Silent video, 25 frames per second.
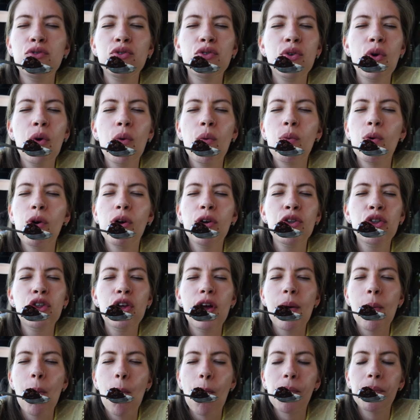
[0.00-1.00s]
been still worth
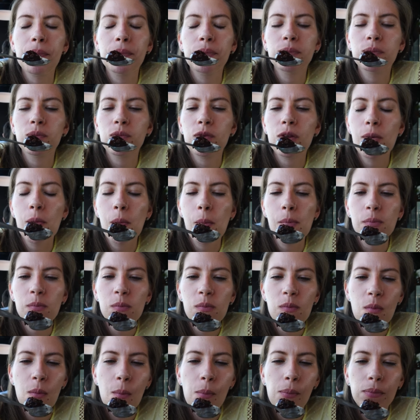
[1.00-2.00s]
it. It has, it
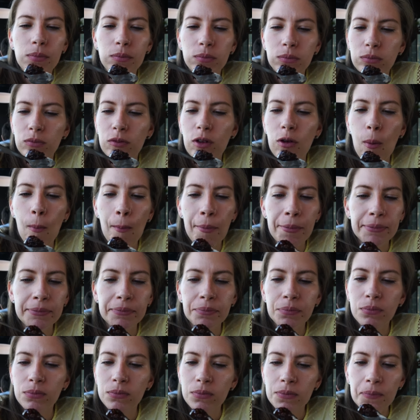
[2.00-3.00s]
has.
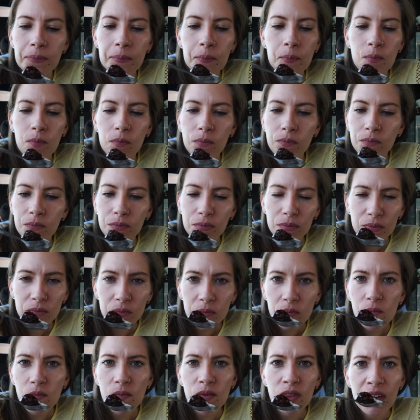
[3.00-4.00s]

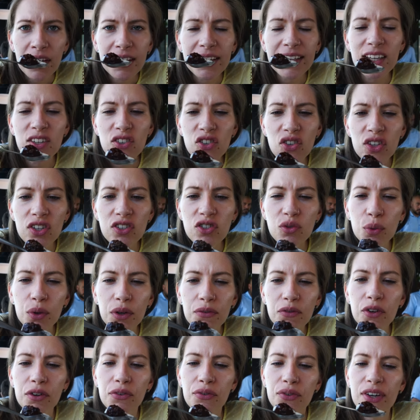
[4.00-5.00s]
Like, isn't this one
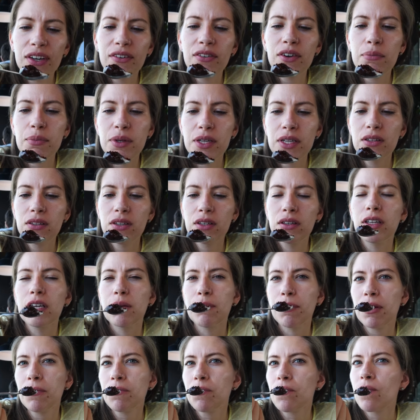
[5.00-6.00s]
of your favorite meals in
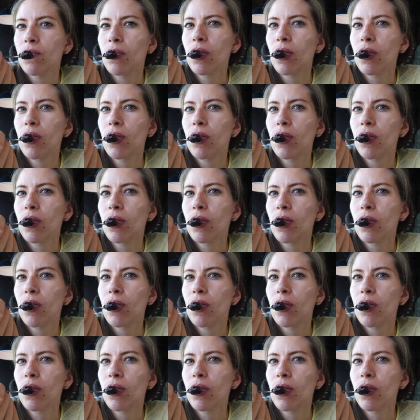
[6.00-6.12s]
Lima?